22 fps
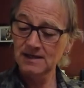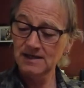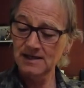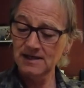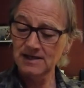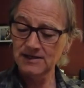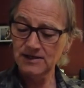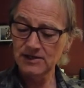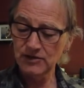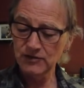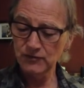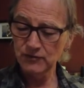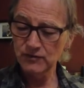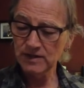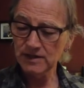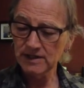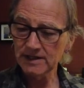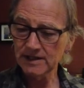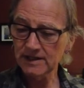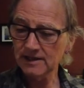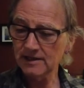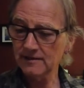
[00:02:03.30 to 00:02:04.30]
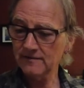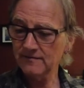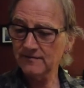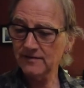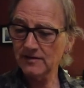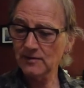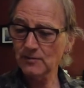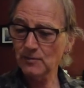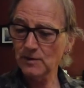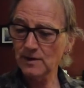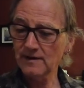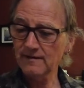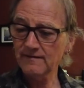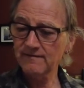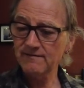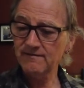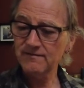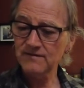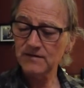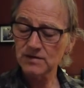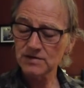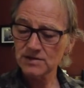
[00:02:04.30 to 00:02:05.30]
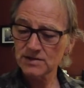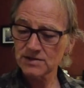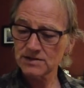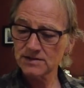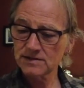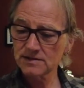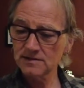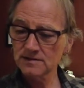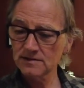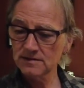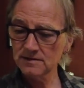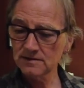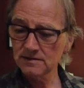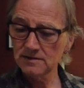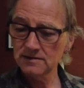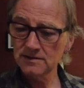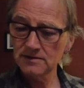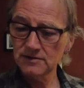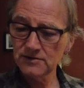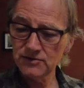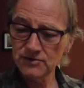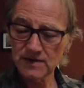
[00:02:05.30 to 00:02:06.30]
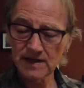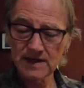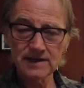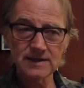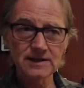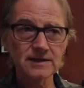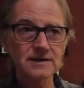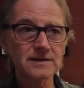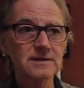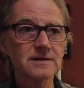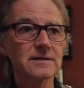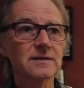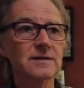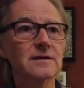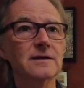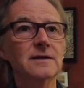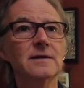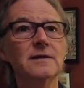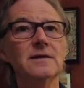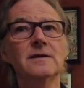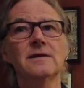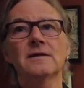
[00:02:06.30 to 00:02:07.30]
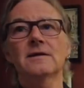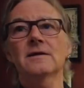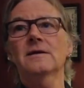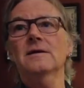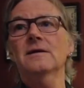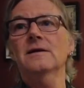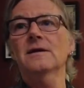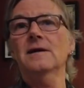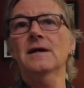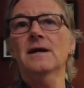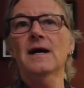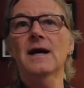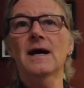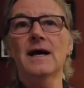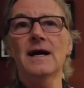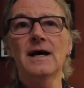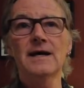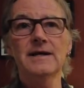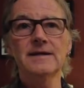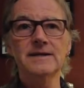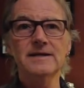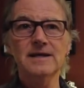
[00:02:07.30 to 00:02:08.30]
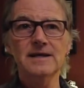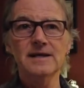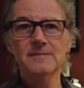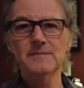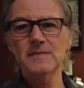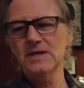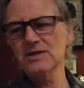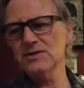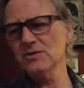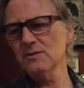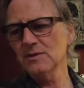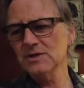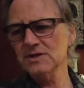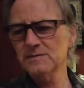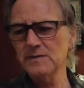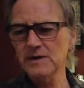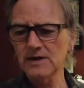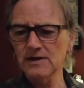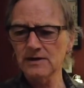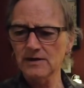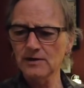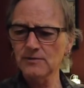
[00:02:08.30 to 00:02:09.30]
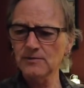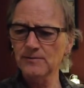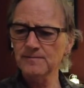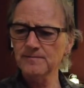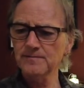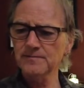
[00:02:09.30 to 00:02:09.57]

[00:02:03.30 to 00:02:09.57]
I didn't really care for it when I first tried it. And it's not much better now.